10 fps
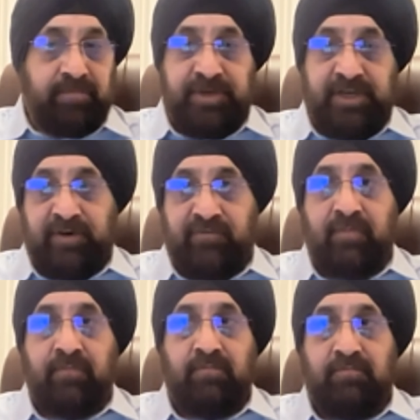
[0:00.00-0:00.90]
people
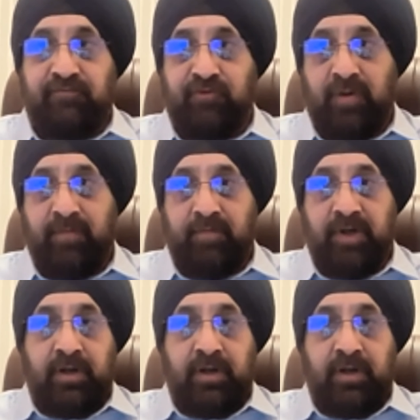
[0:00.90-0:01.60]
from